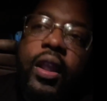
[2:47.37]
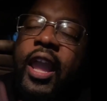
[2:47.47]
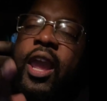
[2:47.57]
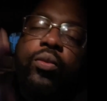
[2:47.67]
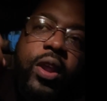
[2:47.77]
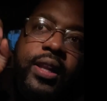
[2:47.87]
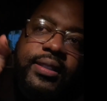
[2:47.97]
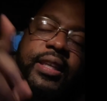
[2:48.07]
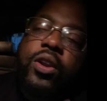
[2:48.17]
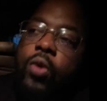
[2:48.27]
And
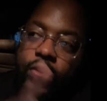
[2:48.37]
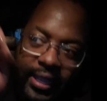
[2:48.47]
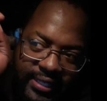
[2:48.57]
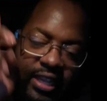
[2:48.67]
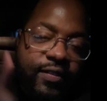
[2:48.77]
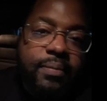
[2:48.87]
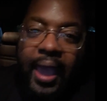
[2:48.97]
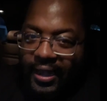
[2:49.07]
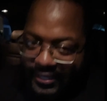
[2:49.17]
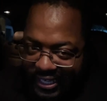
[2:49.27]
Rent-A-Center want their TV
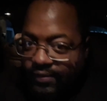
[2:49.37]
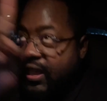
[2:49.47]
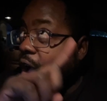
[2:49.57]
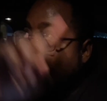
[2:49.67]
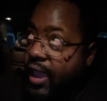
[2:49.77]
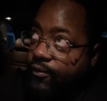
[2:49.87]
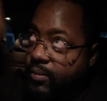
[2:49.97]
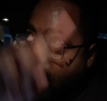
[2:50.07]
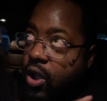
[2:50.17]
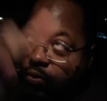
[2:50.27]
back. The TV y'all had from
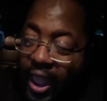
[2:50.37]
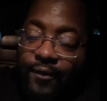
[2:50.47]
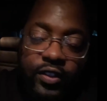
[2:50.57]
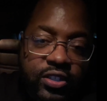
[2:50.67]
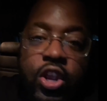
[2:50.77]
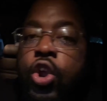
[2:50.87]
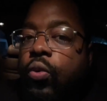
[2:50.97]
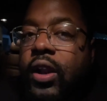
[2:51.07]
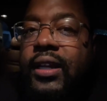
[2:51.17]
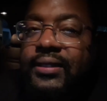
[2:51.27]
y'all rafters,
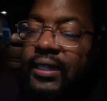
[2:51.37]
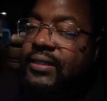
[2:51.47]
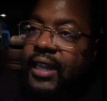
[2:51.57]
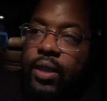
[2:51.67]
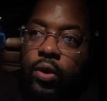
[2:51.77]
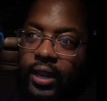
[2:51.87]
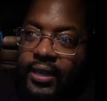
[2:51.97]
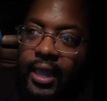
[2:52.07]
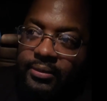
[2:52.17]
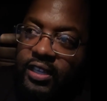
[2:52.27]
Rent-A-Center say they want their
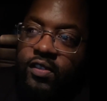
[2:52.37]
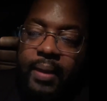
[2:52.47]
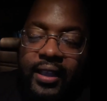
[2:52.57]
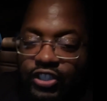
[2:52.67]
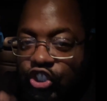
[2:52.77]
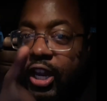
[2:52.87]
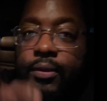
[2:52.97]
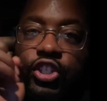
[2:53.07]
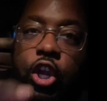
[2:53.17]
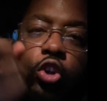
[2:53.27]
damn TV back because
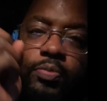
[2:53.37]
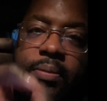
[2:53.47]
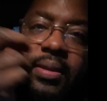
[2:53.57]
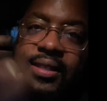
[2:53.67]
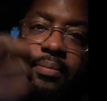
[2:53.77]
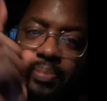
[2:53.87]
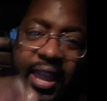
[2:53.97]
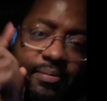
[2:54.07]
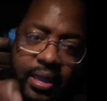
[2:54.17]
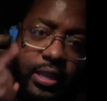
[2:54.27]
Jerry Jones been missing
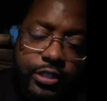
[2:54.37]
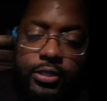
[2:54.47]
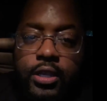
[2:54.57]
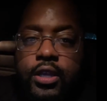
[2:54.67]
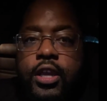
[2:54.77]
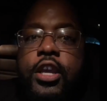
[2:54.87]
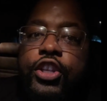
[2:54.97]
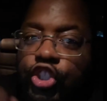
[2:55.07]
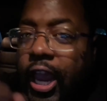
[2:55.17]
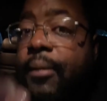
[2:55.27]
payments.
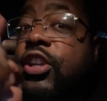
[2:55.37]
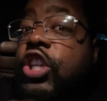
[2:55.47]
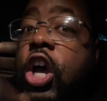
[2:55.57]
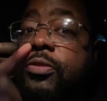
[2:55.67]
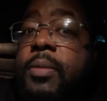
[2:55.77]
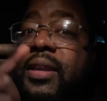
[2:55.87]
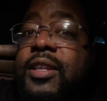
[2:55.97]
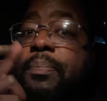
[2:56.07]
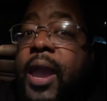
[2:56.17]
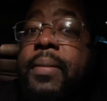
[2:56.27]
Jerry Jones been
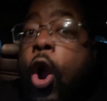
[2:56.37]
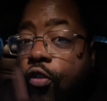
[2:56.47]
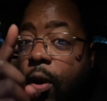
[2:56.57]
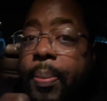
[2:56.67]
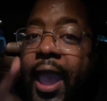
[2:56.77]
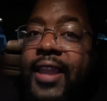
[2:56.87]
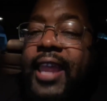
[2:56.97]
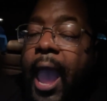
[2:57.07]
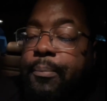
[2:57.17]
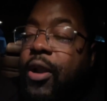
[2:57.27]
missing payments. Overpaying
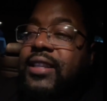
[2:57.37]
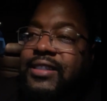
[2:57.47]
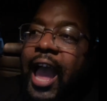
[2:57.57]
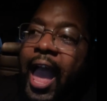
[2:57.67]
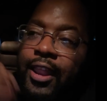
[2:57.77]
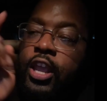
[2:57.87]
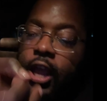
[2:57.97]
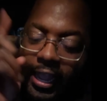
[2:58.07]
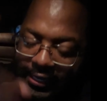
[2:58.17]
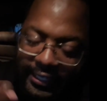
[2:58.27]
Dak Prescott
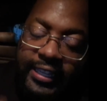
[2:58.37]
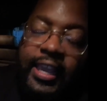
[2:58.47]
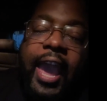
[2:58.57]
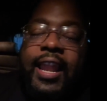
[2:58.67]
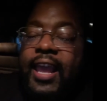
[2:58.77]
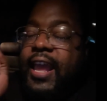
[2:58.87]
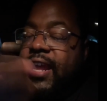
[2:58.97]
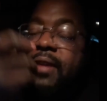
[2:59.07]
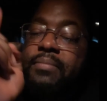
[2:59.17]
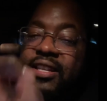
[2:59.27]
and Zeke Allen, and
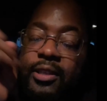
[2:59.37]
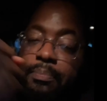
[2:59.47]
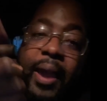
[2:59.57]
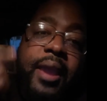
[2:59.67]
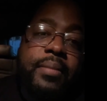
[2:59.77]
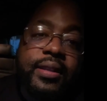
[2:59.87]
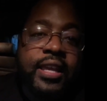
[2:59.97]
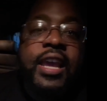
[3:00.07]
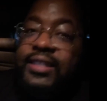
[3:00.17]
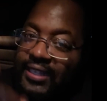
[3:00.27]
he missing payments.
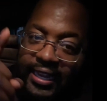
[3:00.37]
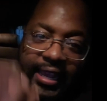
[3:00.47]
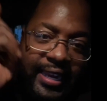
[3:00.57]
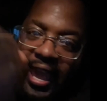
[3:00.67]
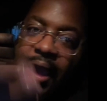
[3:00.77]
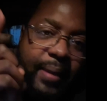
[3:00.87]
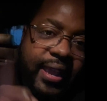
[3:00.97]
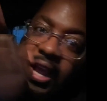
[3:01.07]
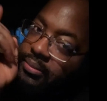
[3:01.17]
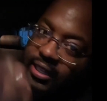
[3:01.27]
CeeDee Lamb ain't
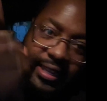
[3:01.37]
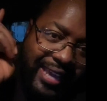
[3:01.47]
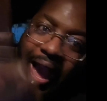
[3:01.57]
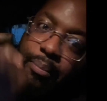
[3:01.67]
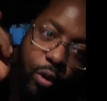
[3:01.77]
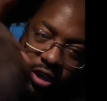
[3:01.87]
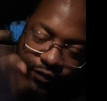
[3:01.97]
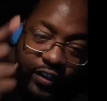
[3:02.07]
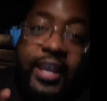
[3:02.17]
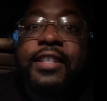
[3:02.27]
come Cowboys
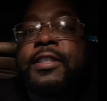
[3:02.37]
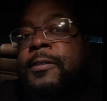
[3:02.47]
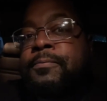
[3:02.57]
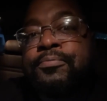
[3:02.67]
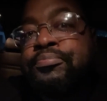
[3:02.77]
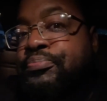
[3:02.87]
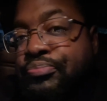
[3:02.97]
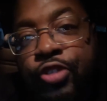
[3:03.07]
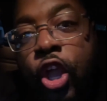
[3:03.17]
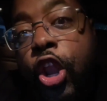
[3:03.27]
for this.
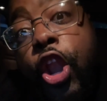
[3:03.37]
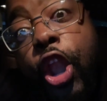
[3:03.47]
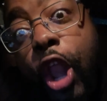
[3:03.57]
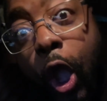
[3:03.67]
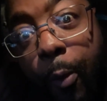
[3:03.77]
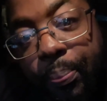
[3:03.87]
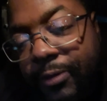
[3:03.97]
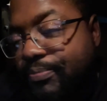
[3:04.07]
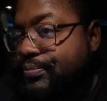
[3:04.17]
Nope.